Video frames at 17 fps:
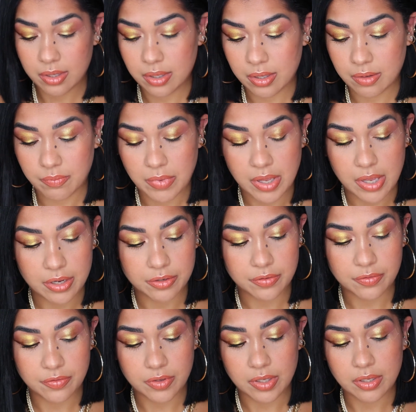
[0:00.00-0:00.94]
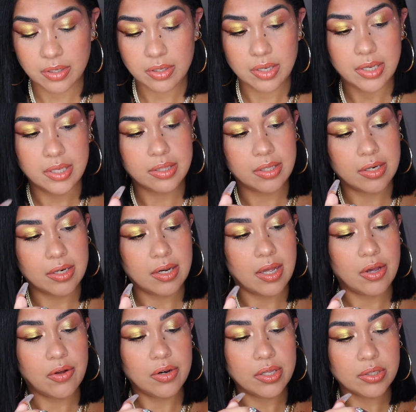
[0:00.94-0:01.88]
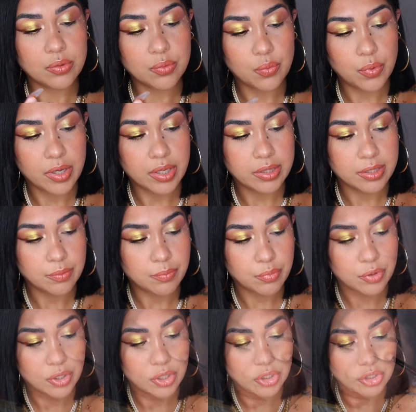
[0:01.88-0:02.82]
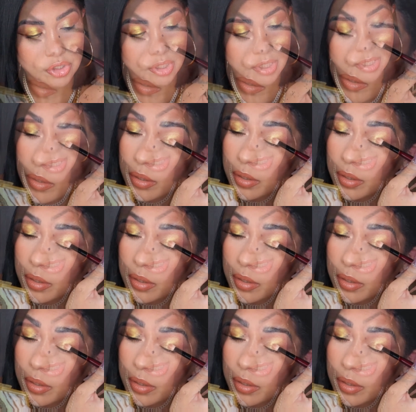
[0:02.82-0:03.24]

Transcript: in my outer V. And then now let's wet the brush.